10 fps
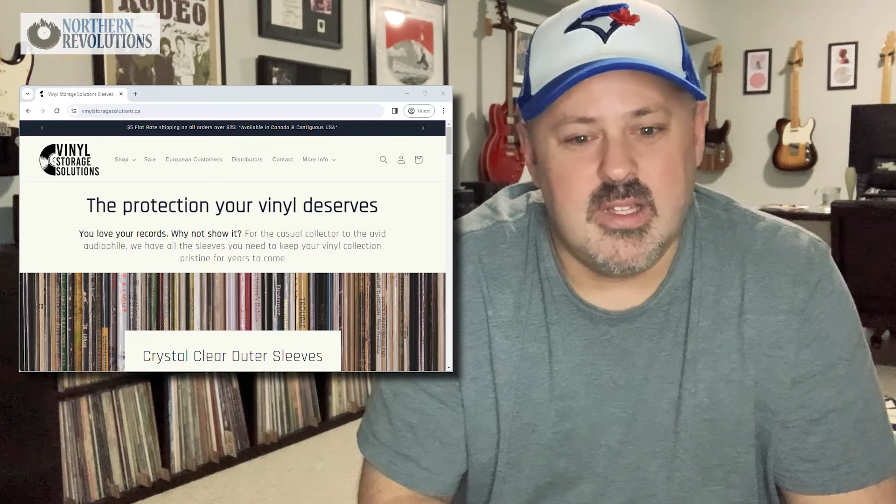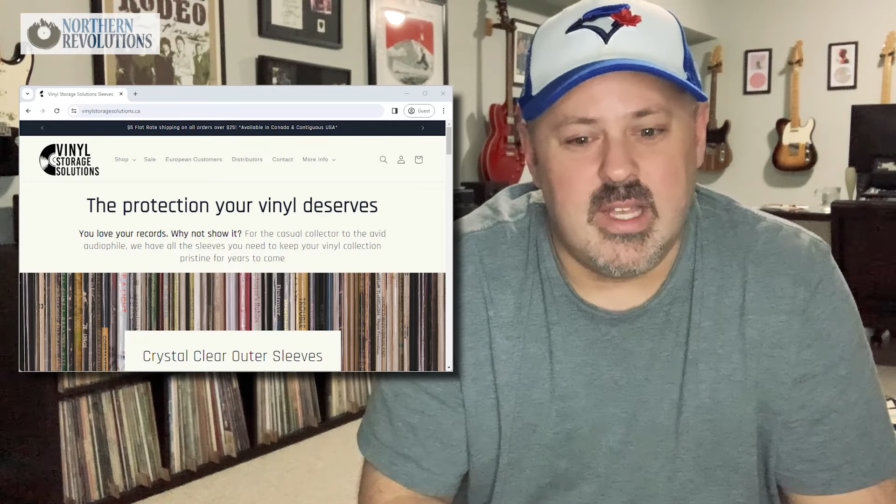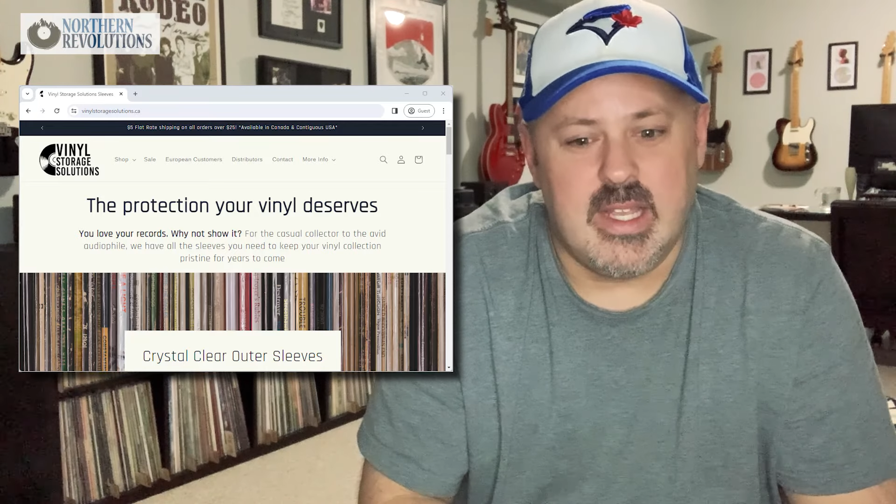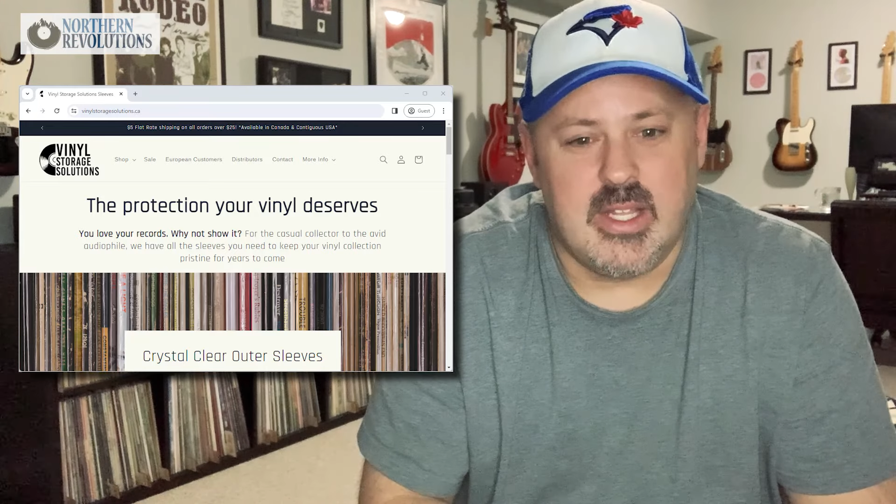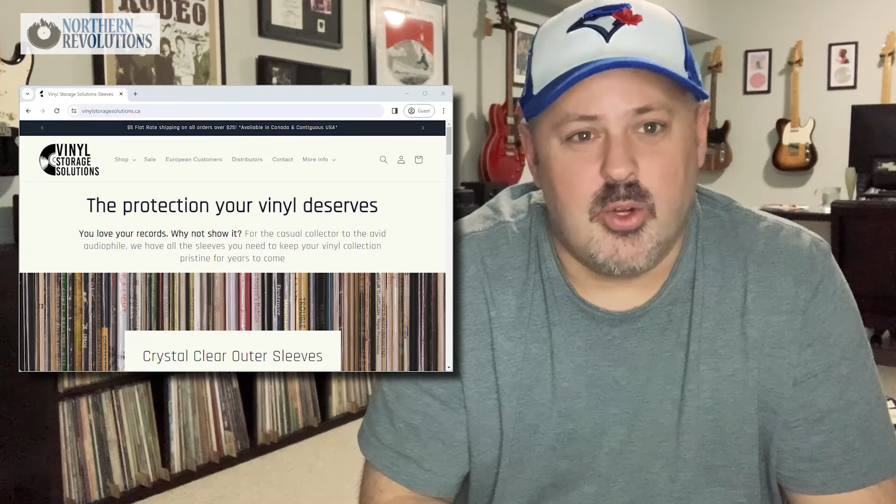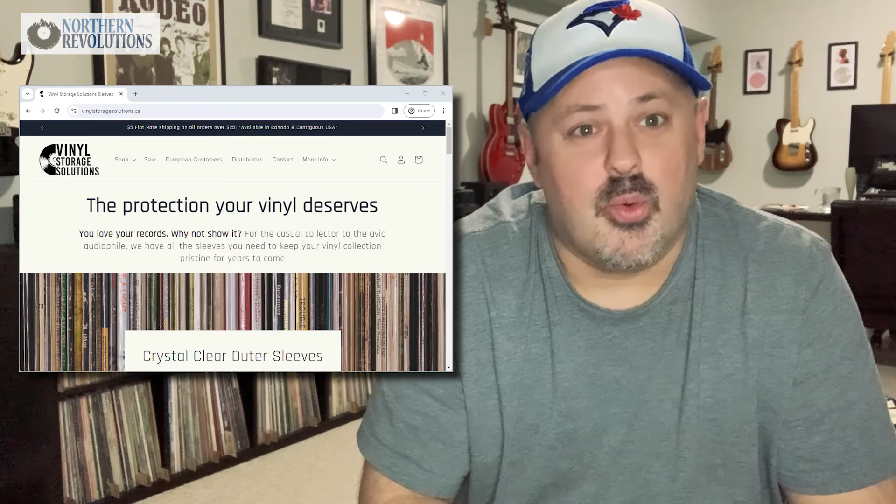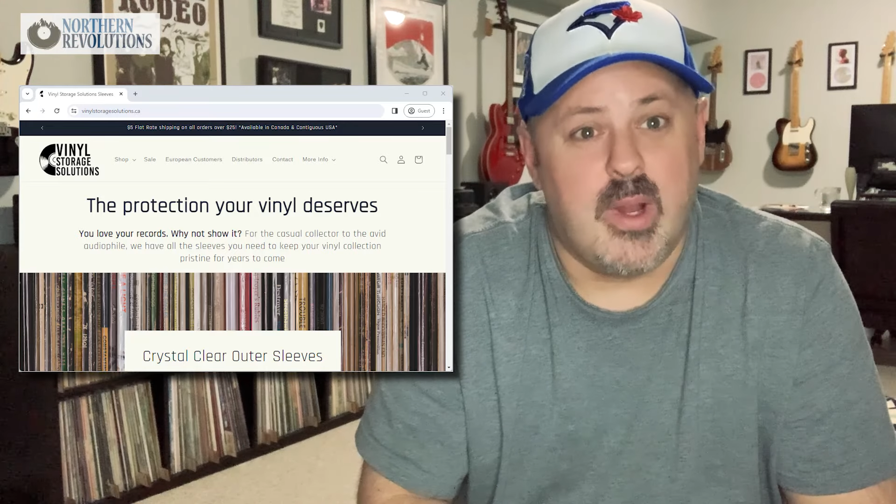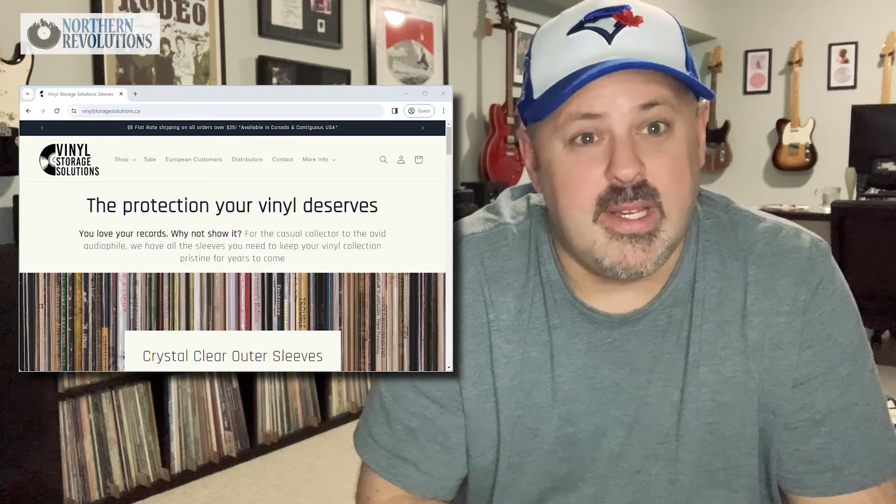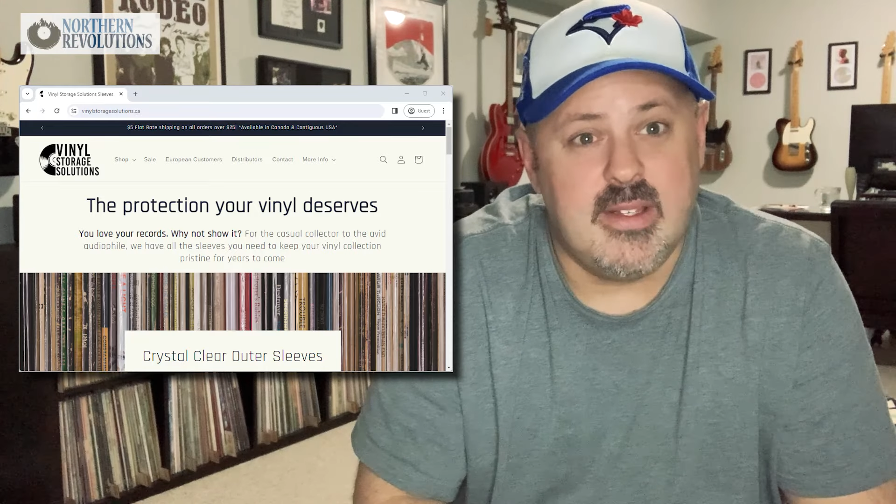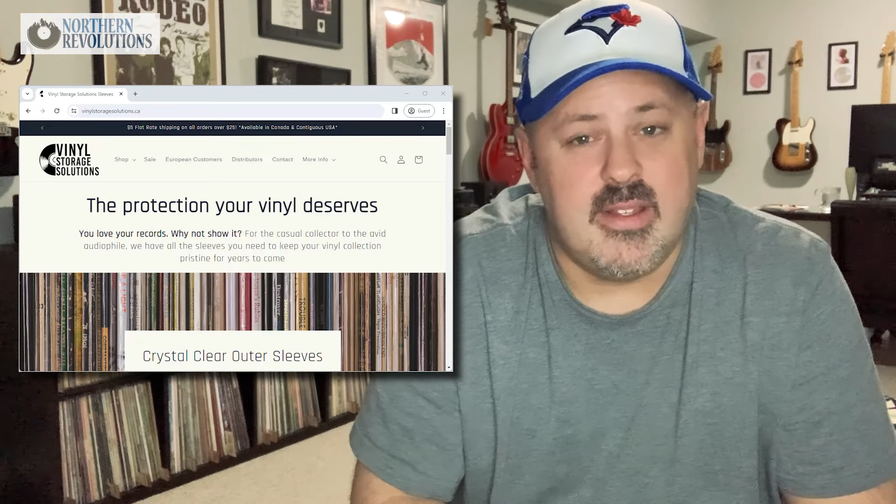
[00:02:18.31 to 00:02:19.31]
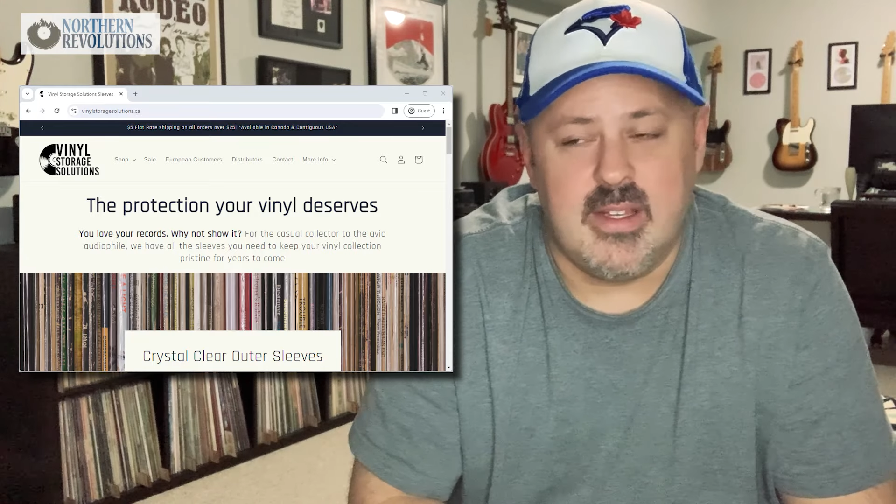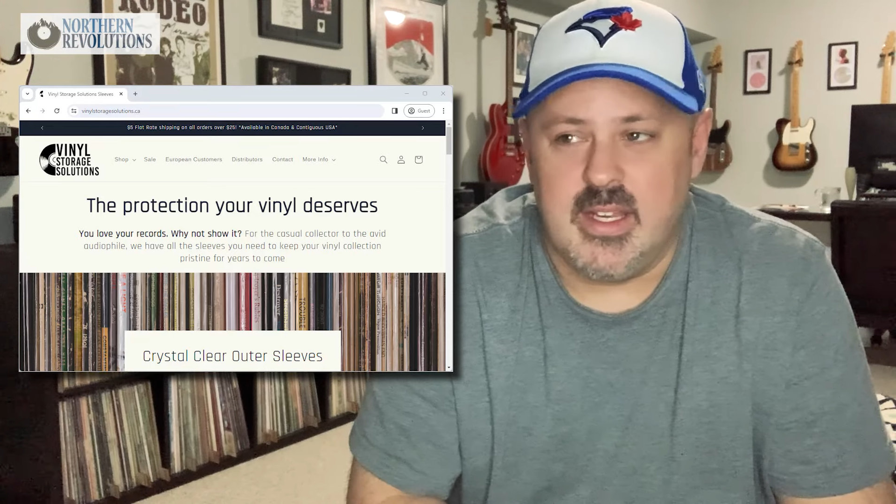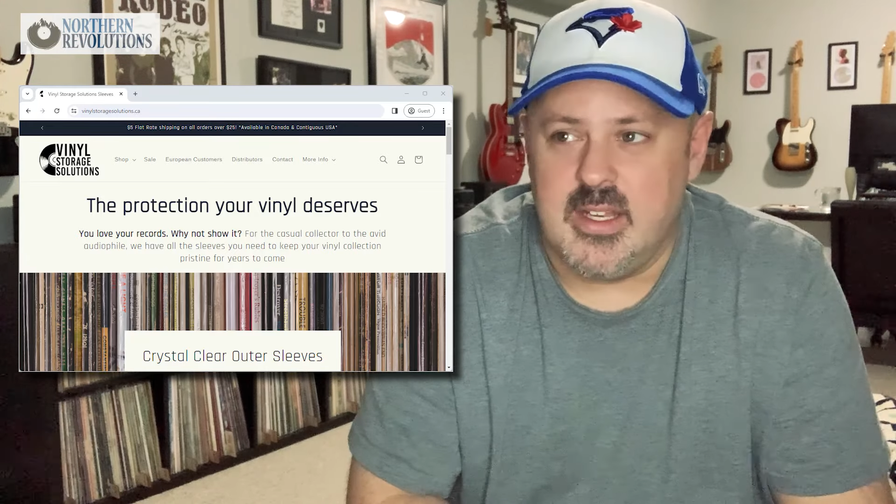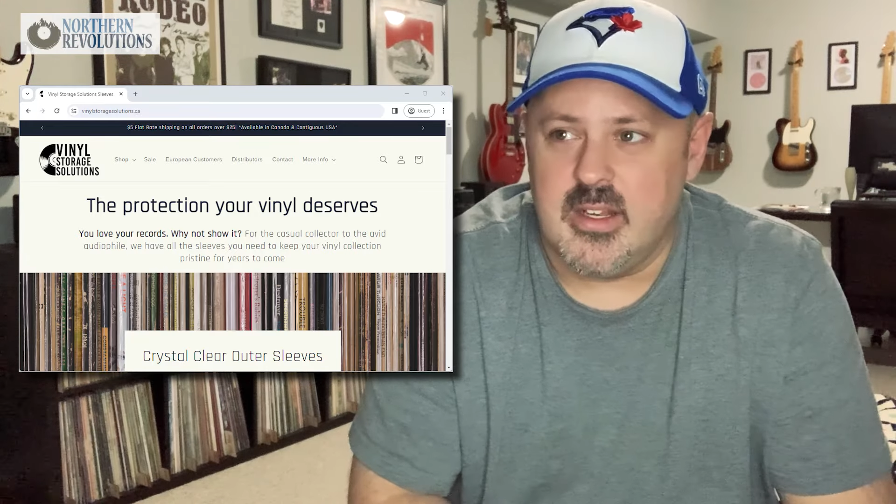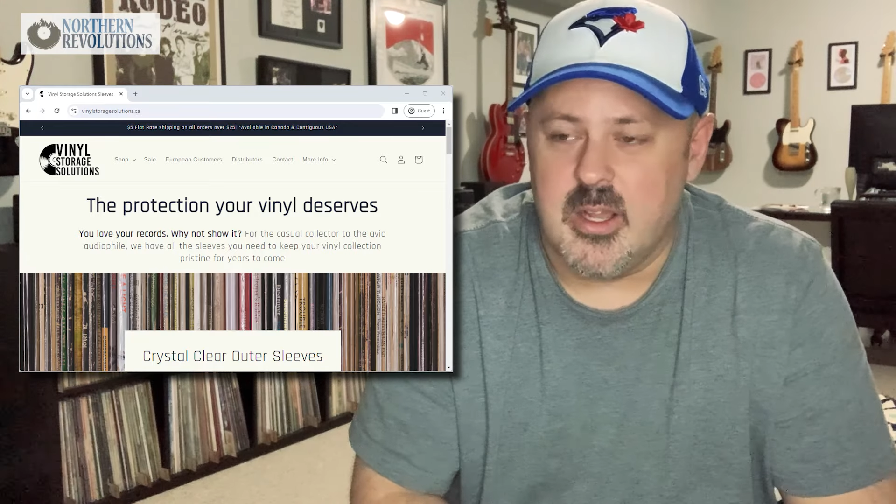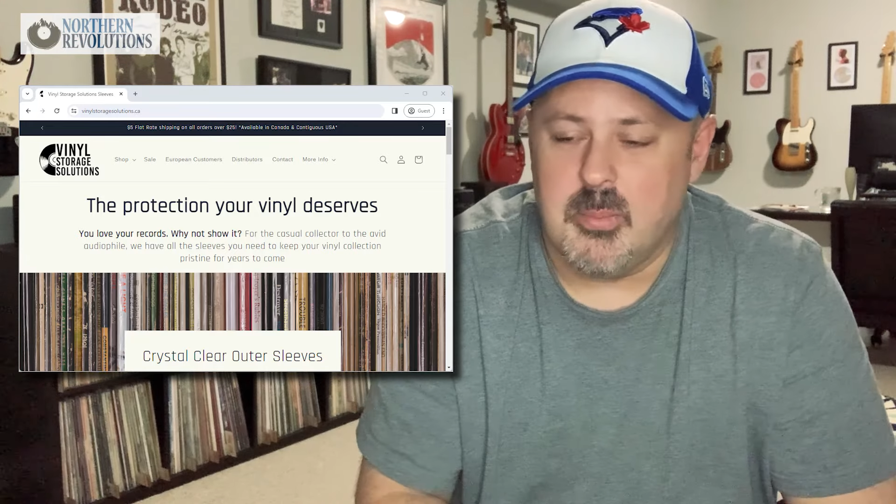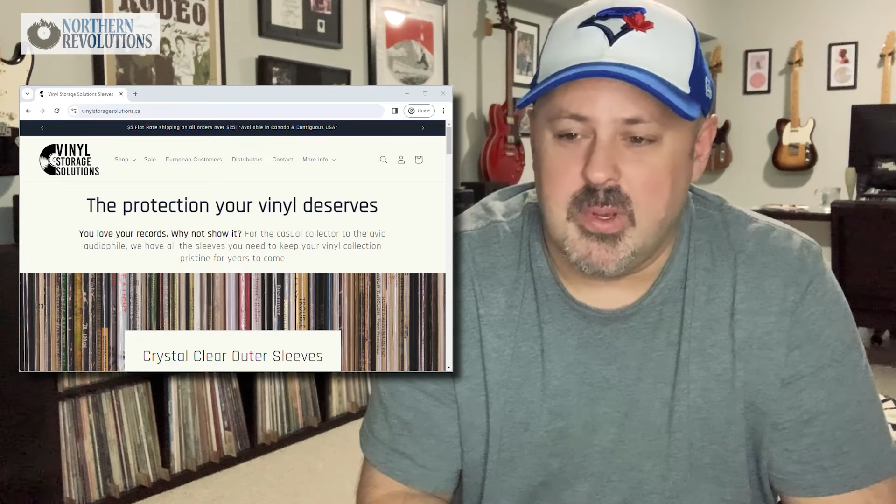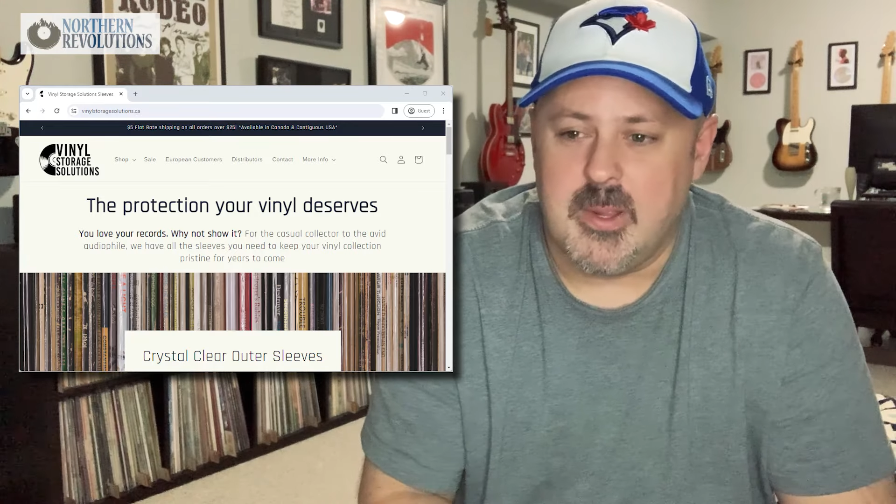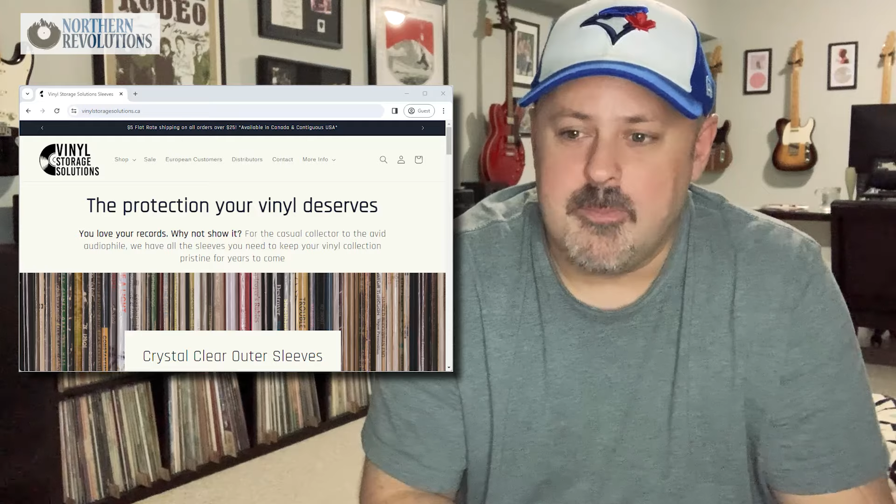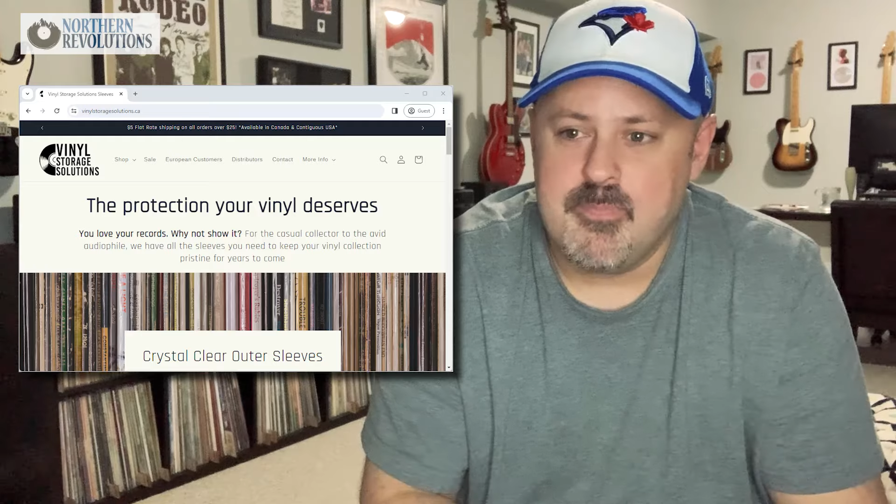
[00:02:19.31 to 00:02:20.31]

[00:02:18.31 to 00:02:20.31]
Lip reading: a great Canadian company.